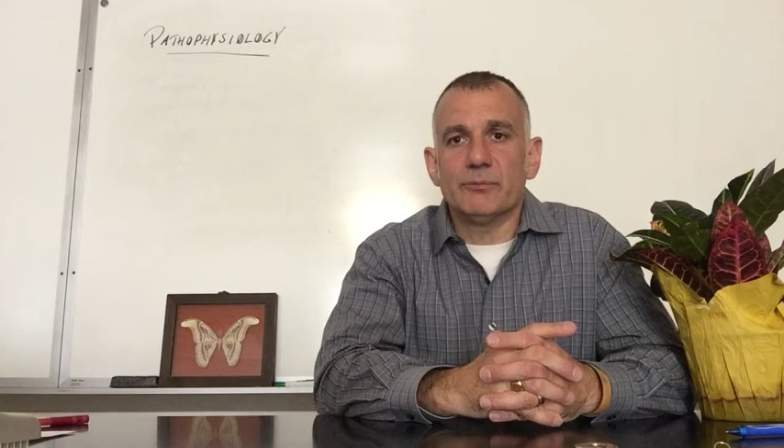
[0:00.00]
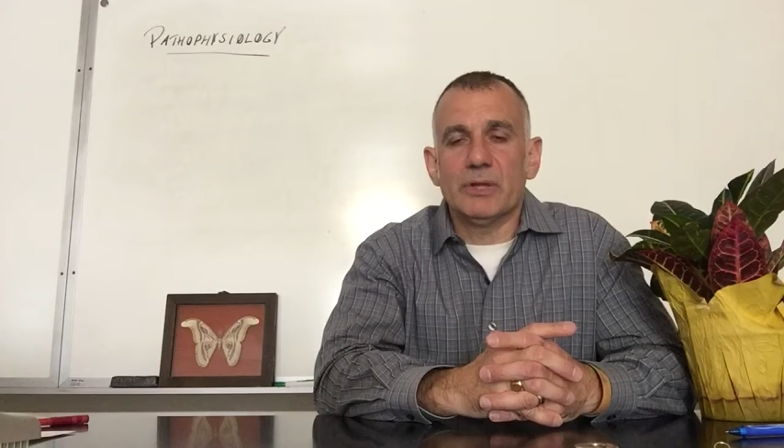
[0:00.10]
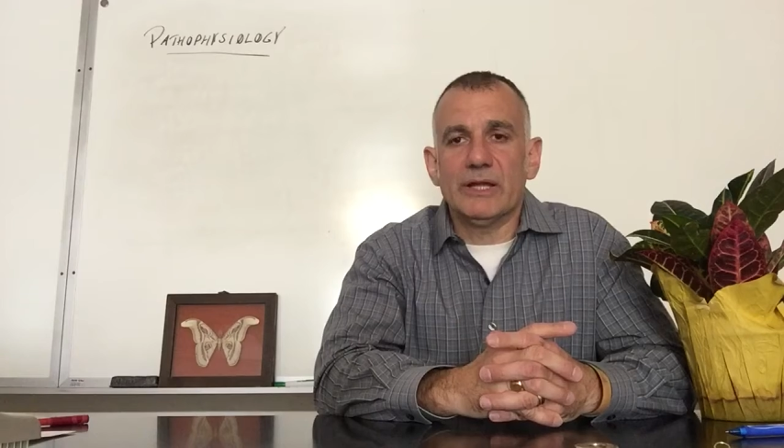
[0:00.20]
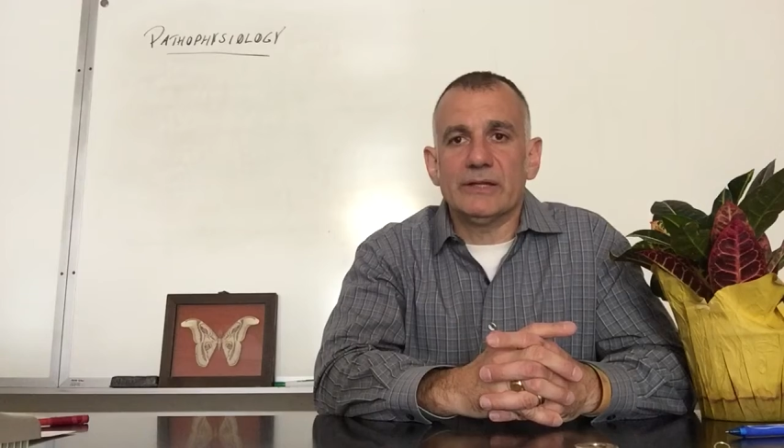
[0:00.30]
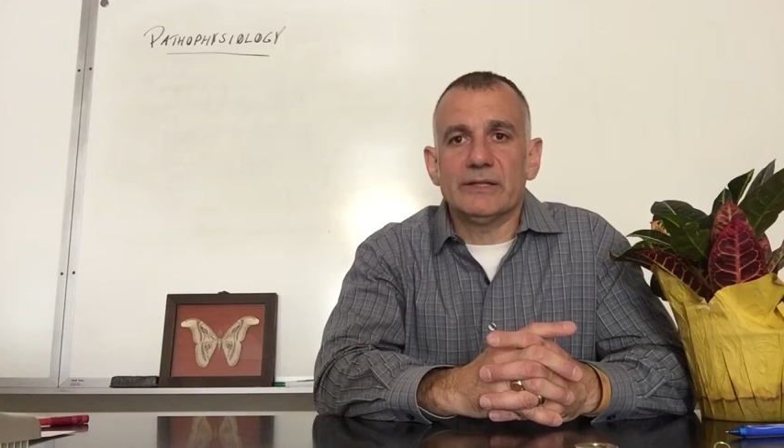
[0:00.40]

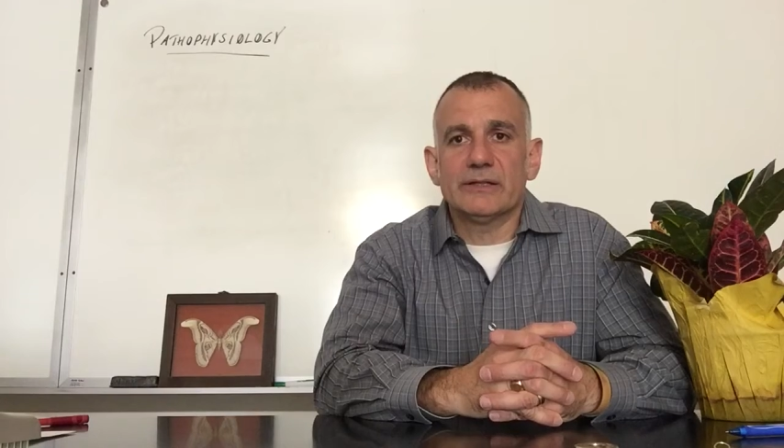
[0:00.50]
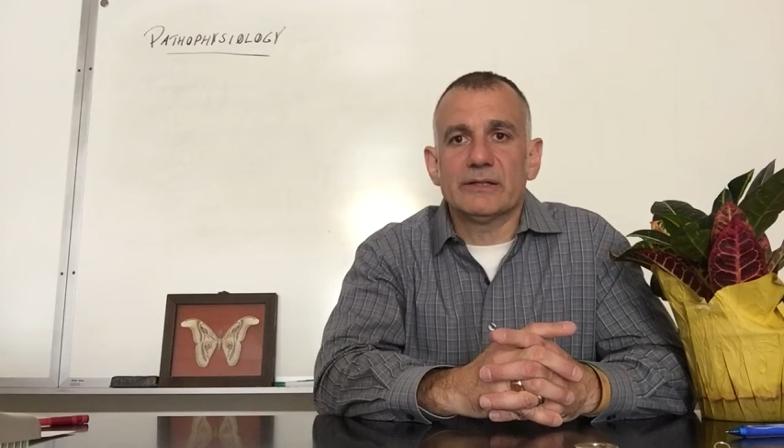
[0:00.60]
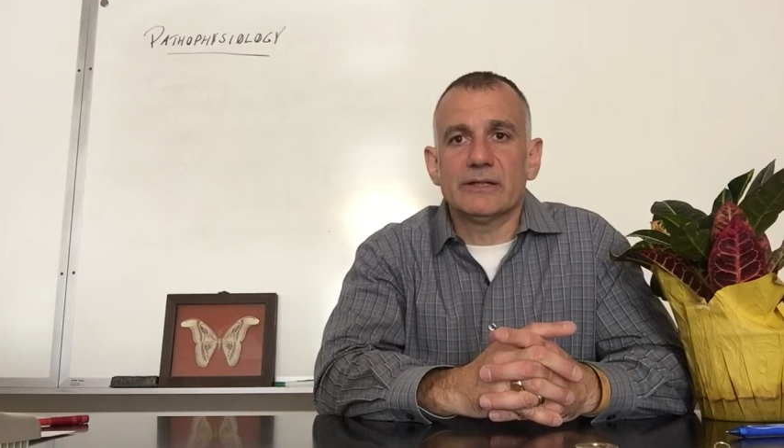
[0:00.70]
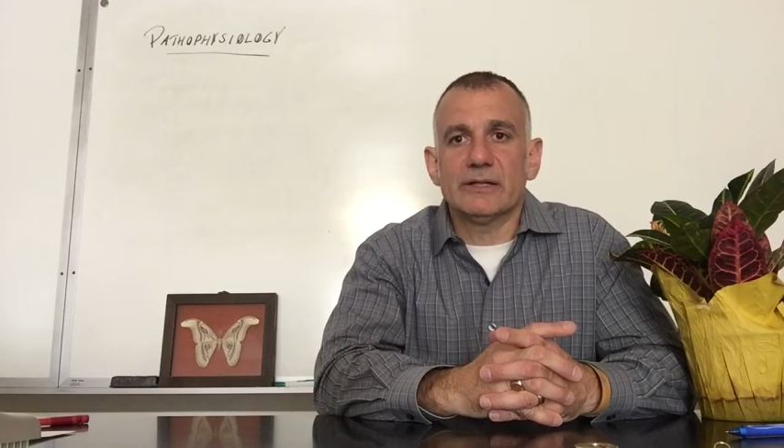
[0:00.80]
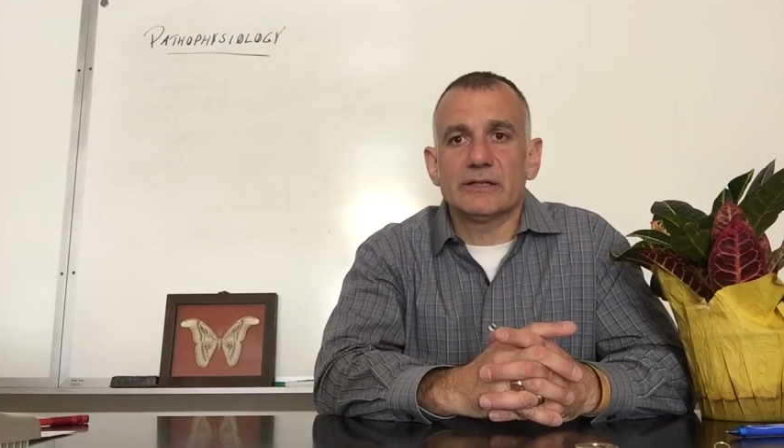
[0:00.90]
blood,
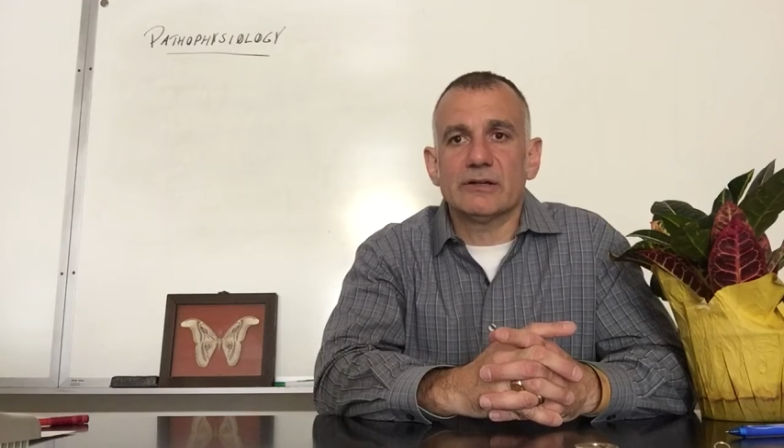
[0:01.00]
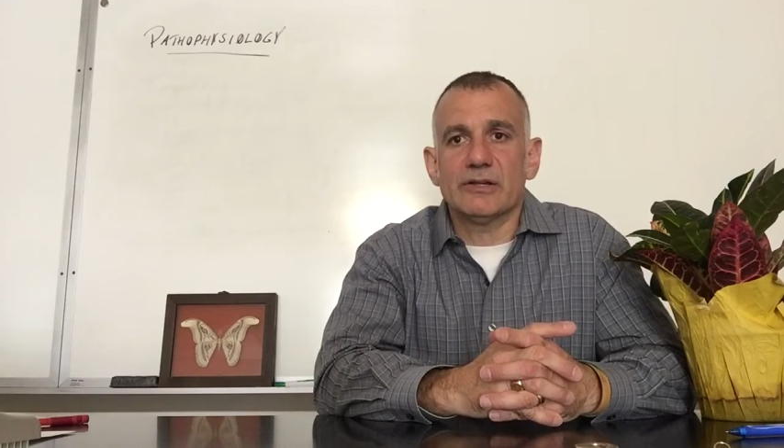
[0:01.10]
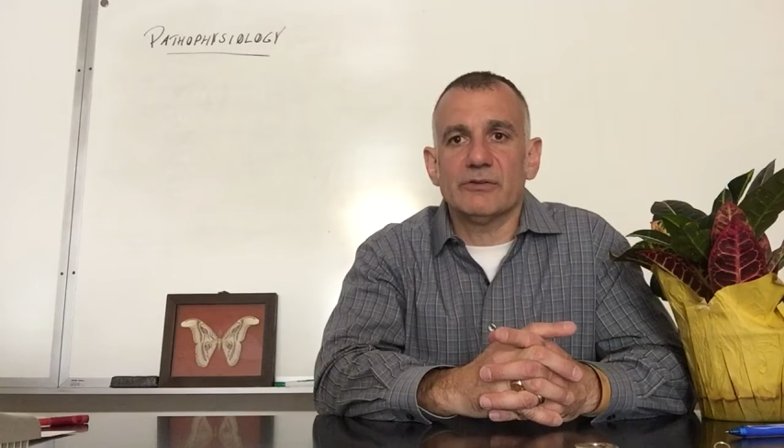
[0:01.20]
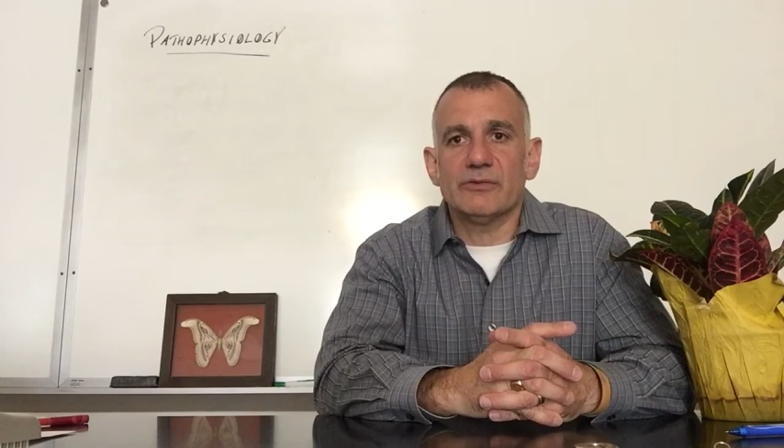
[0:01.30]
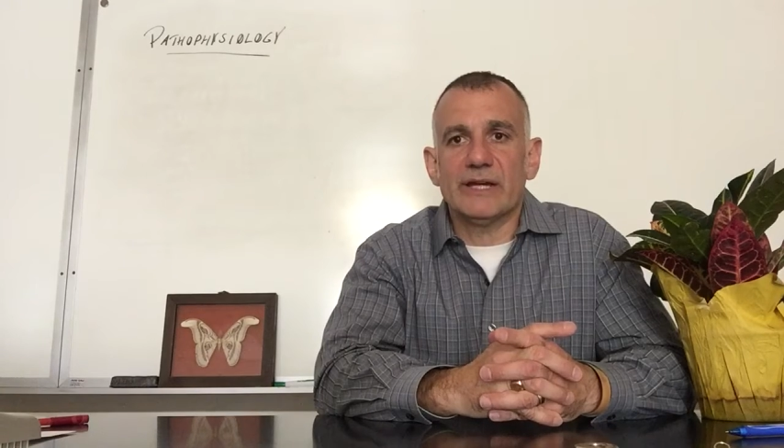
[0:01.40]

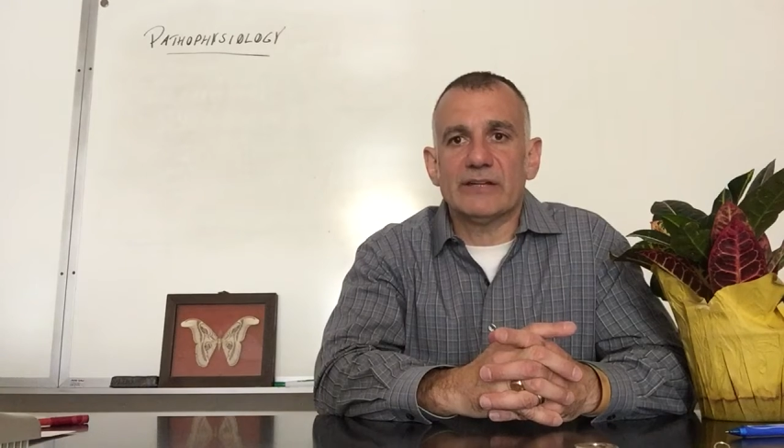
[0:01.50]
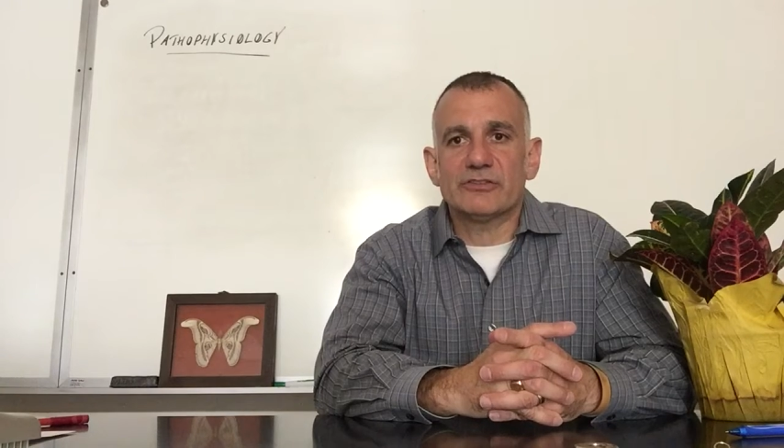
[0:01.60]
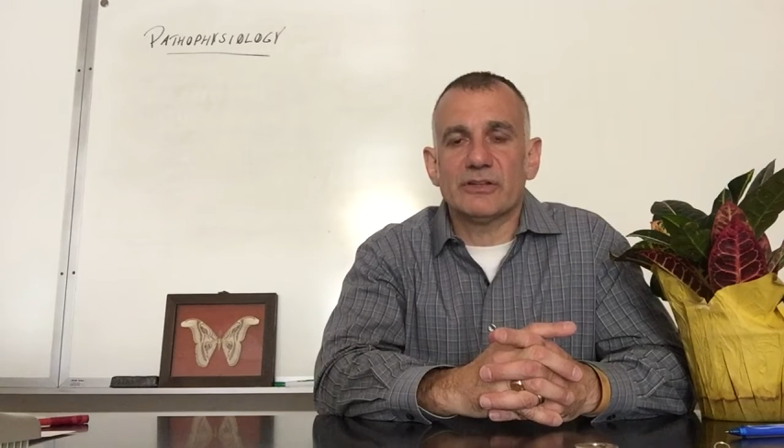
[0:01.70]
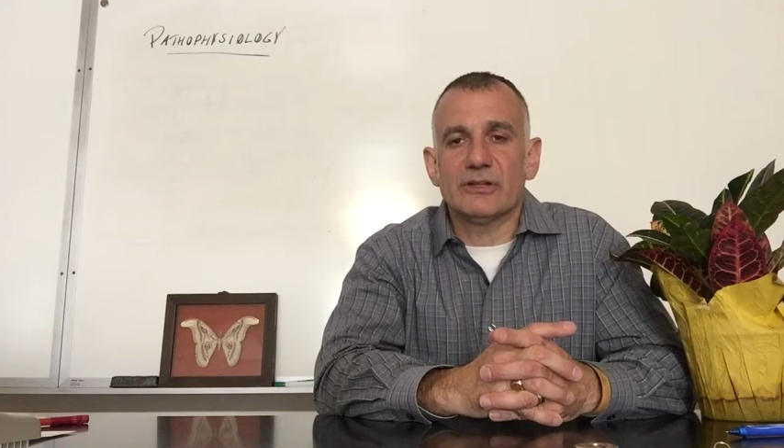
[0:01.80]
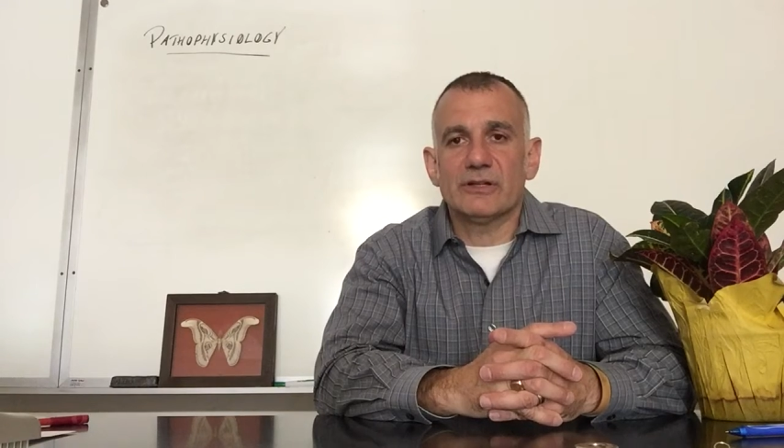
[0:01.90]

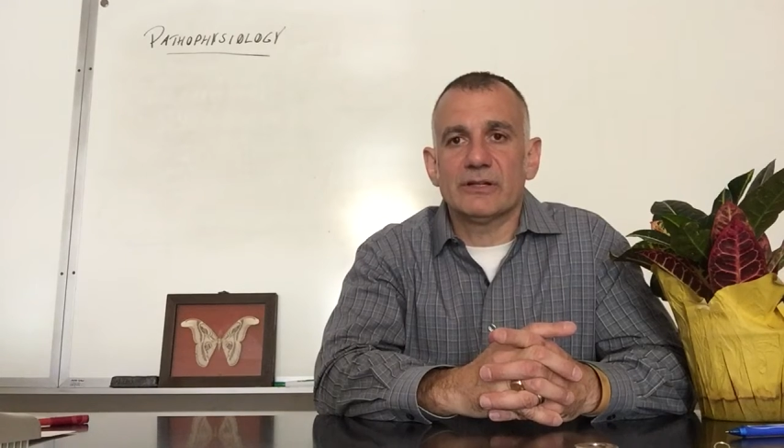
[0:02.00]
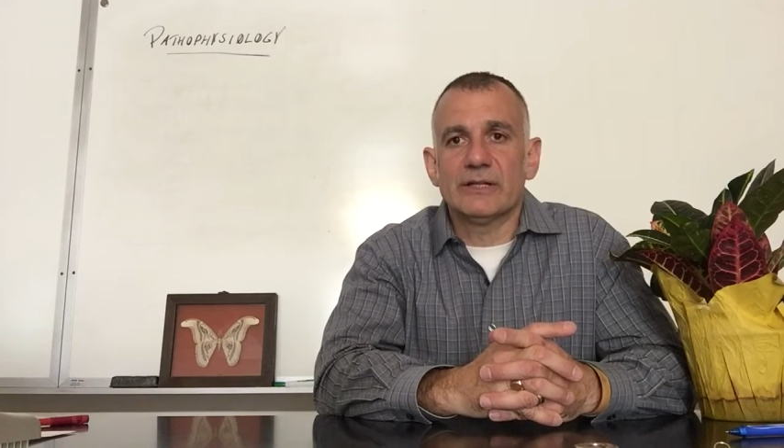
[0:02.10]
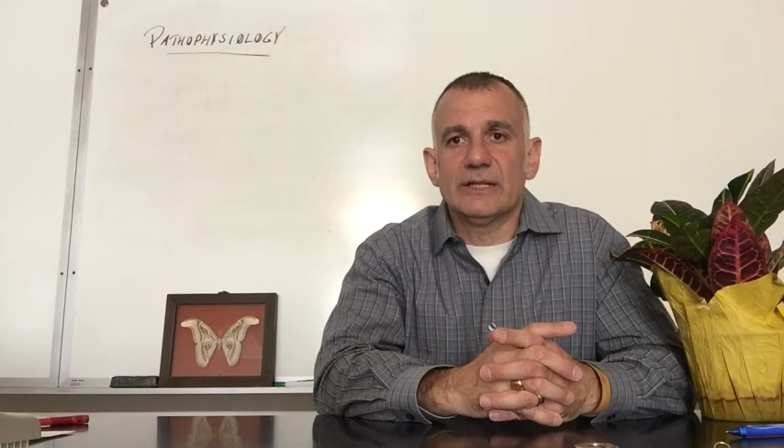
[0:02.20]
cardiovascular